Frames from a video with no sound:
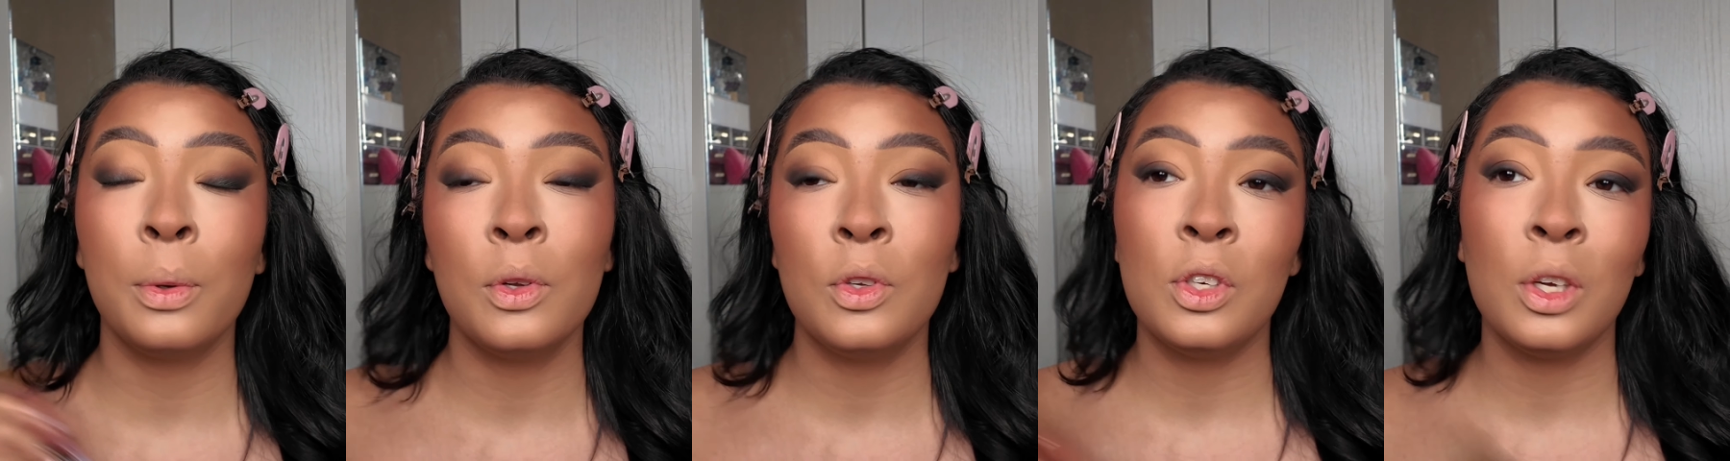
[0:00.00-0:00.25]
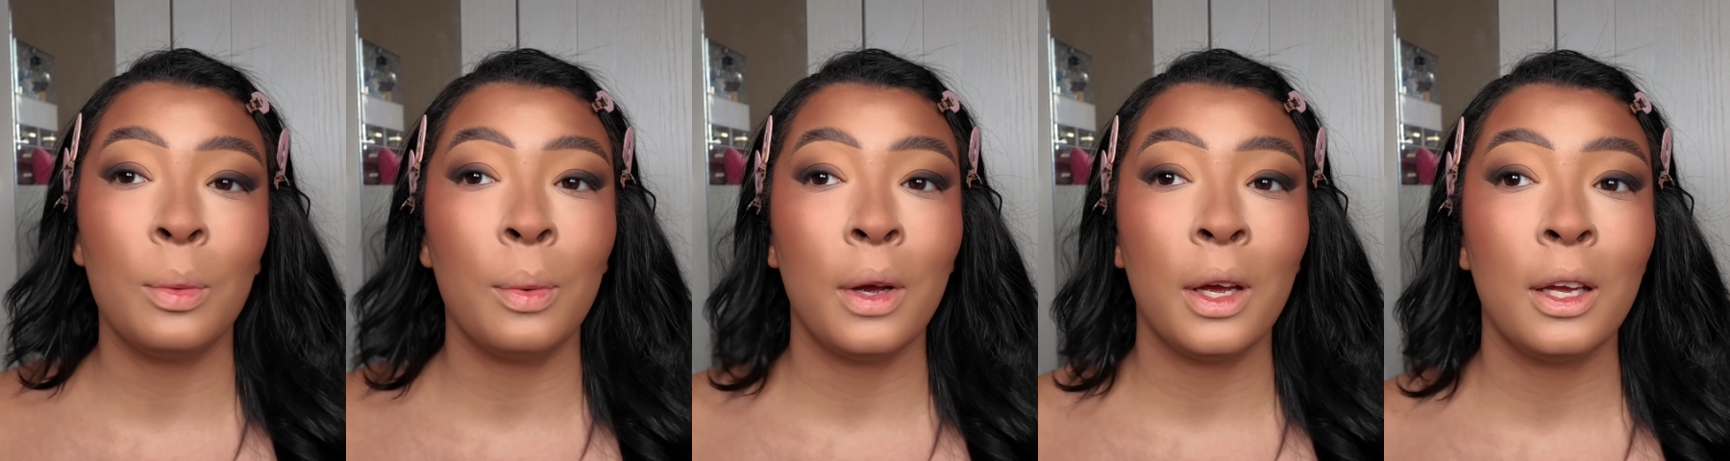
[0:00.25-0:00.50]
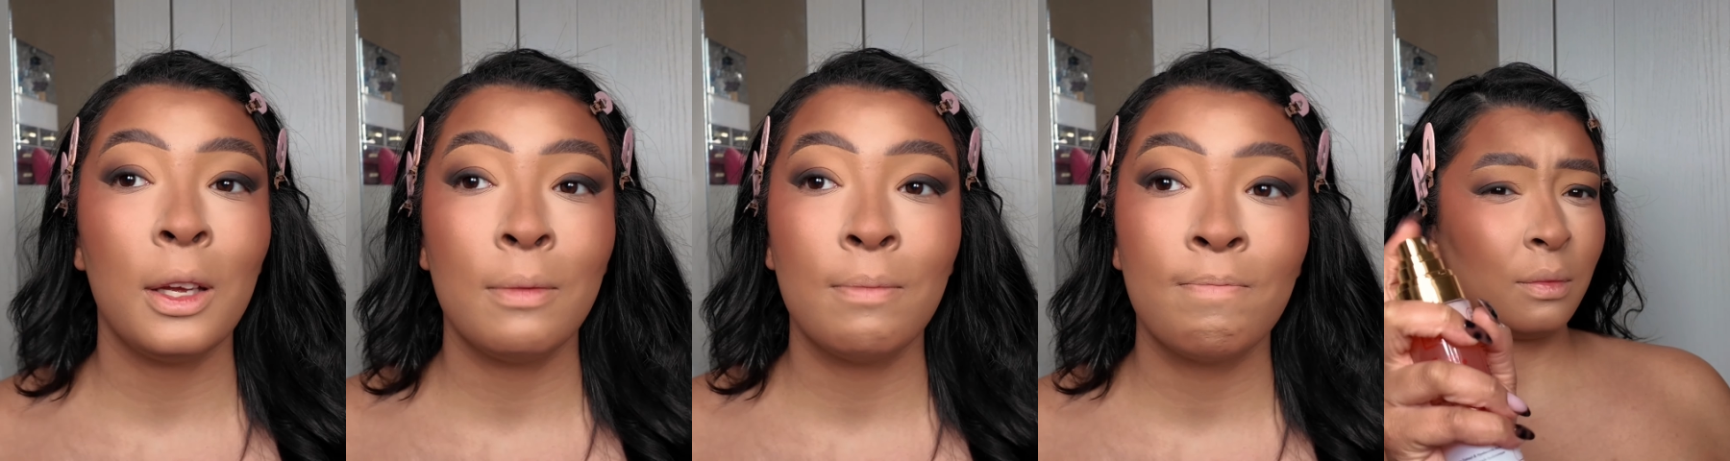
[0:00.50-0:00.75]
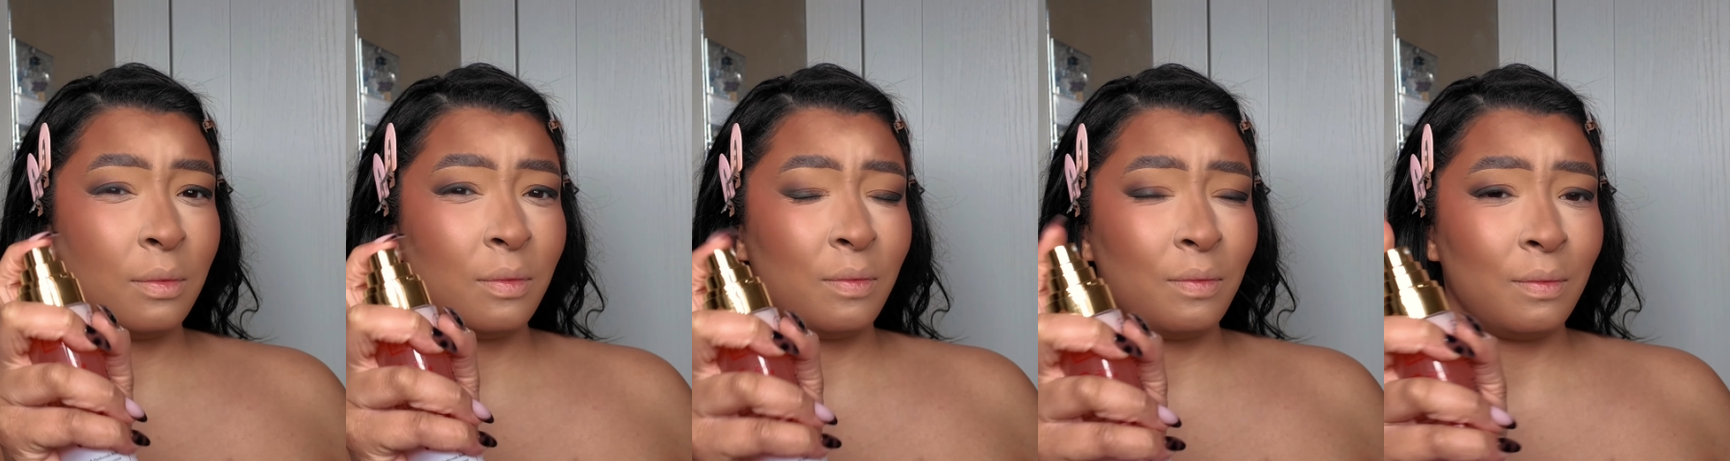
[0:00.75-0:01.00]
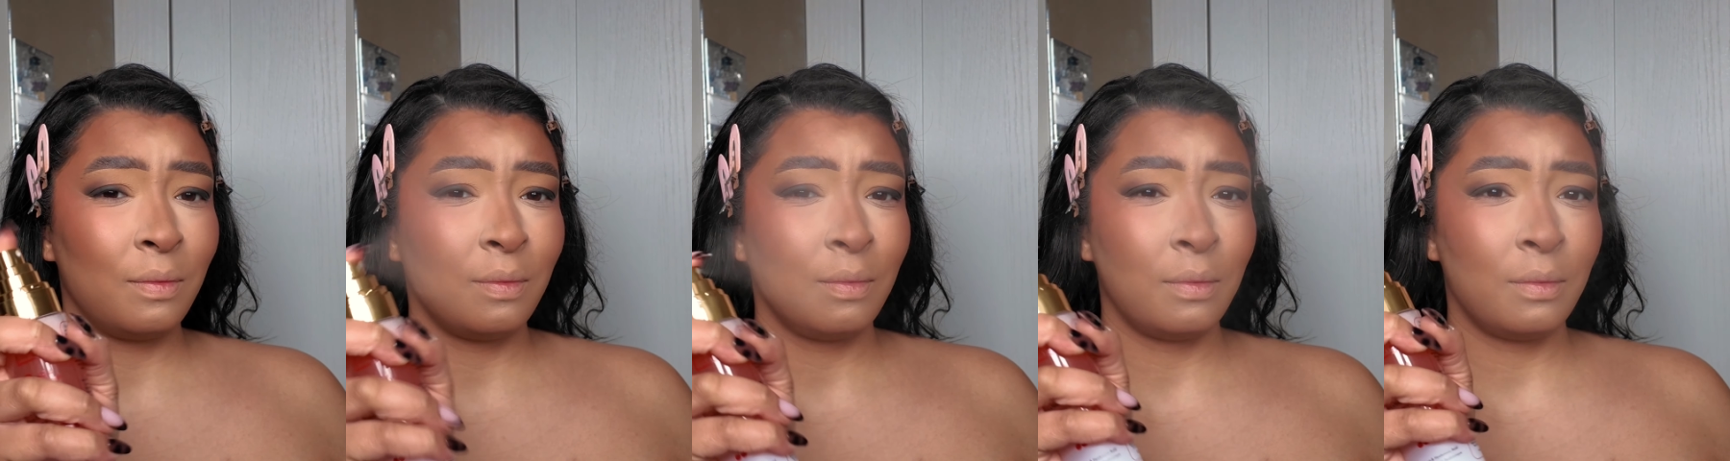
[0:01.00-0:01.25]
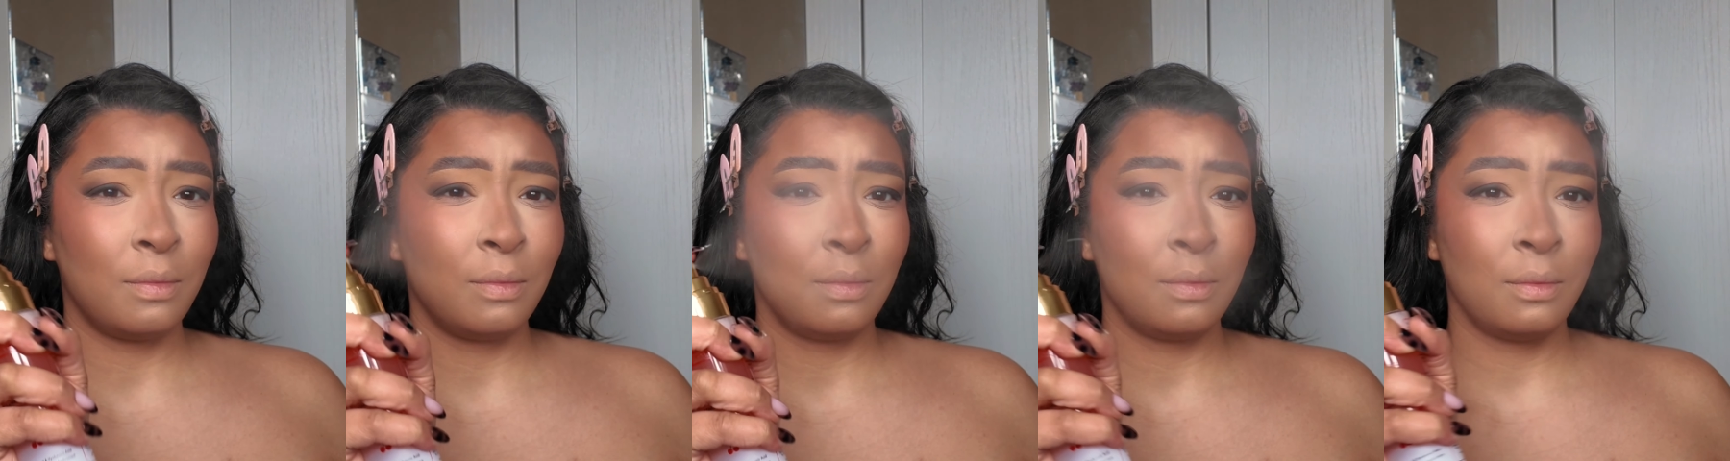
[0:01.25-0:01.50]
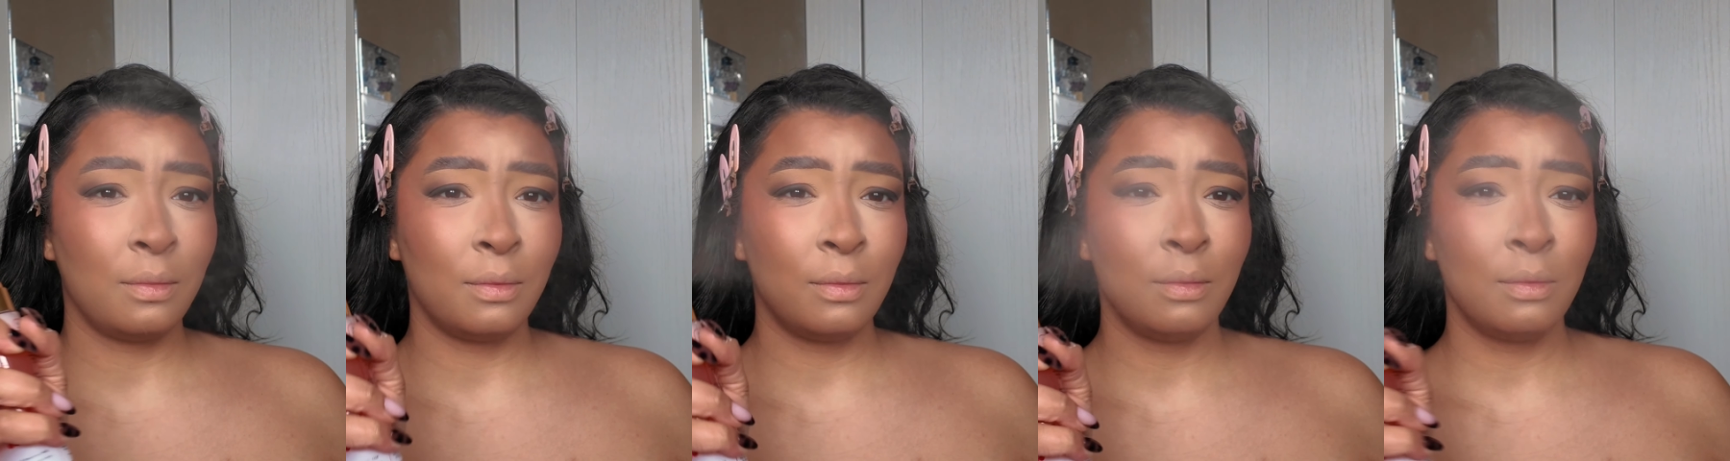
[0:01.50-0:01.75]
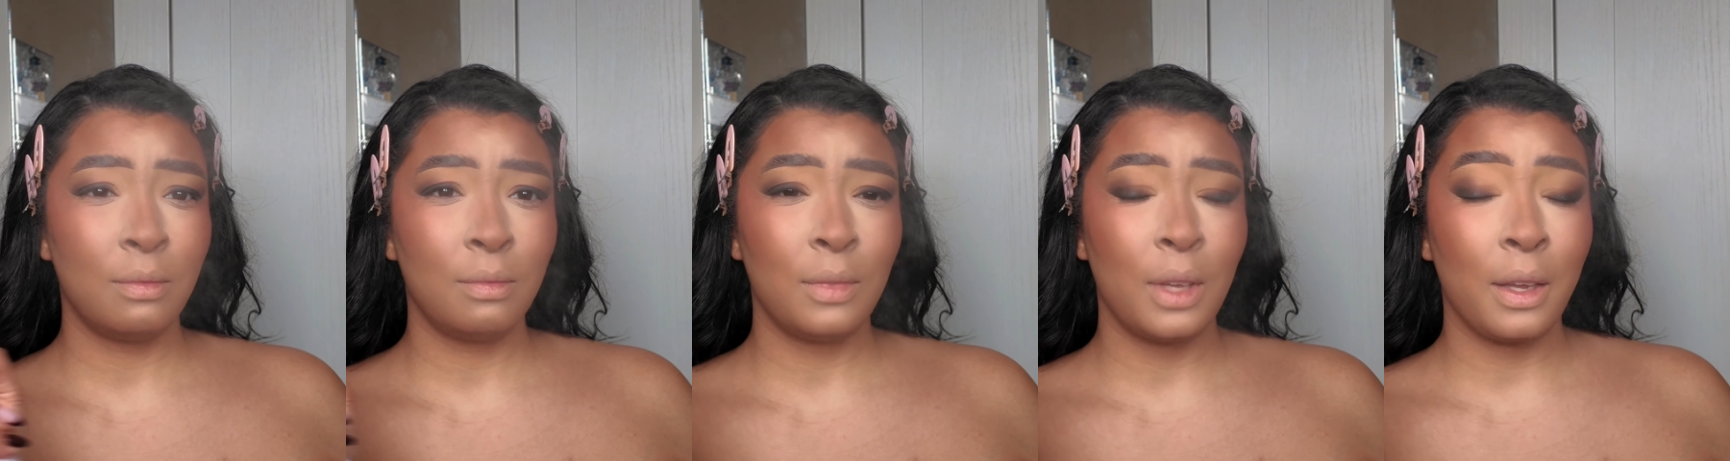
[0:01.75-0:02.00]
dewy.
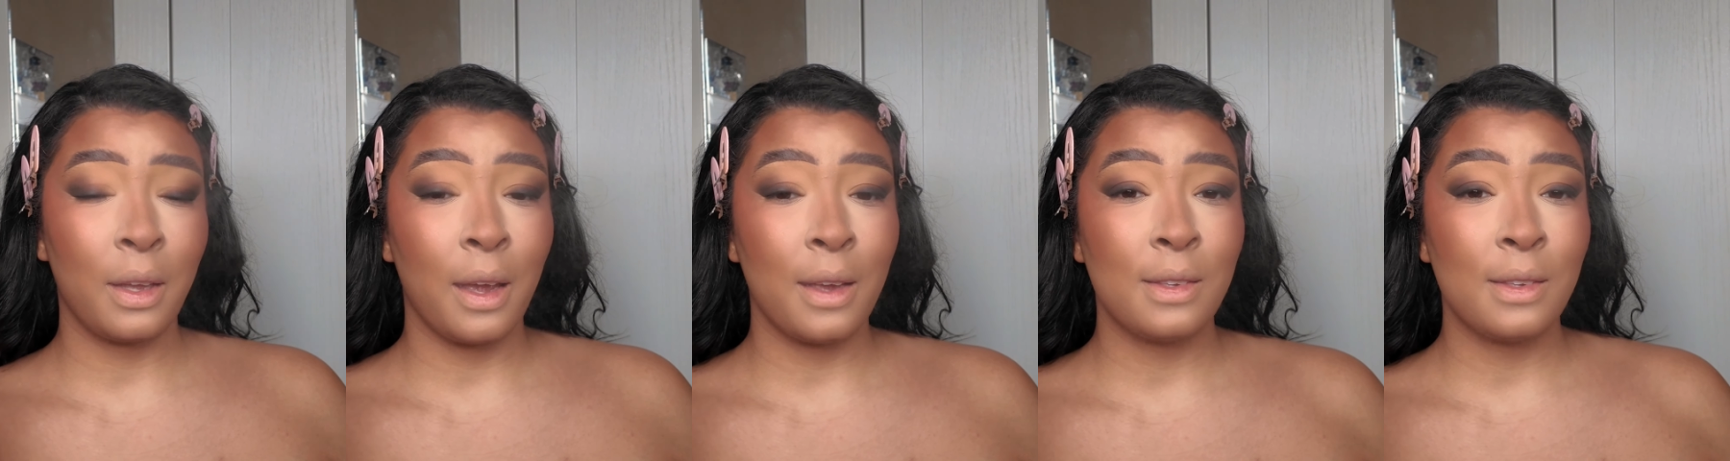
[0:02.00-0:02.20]
Okay,